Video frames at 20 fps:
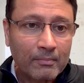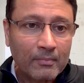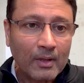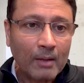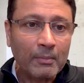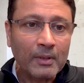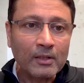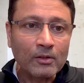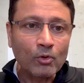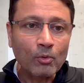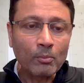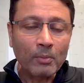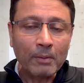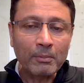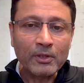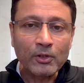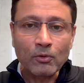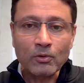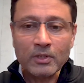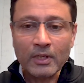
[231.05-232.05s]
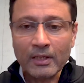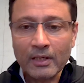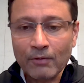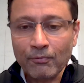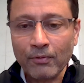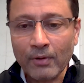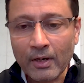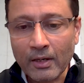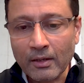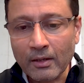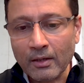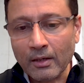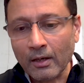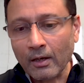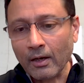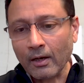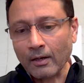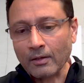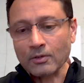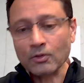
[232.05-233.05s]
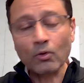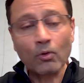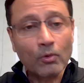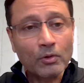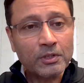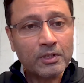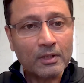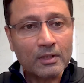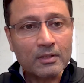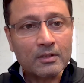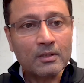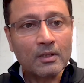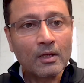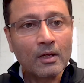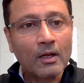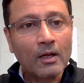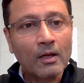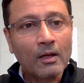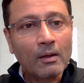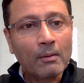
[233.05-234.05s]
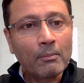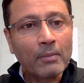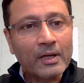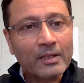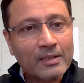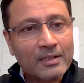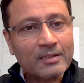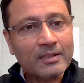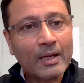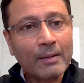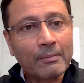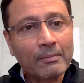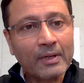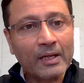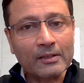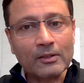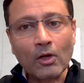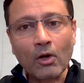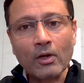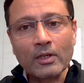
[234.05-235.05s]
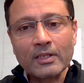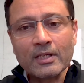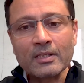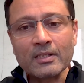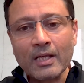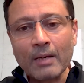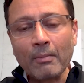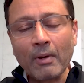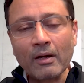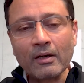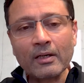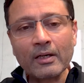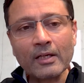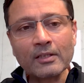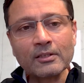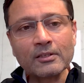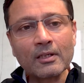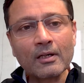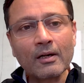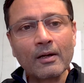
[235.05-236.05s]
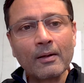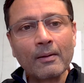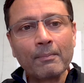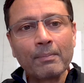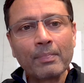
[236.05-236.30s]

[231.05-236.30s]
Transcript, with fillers: I mean, you may be using different uh, solutions, but it's the same technology, same architecture.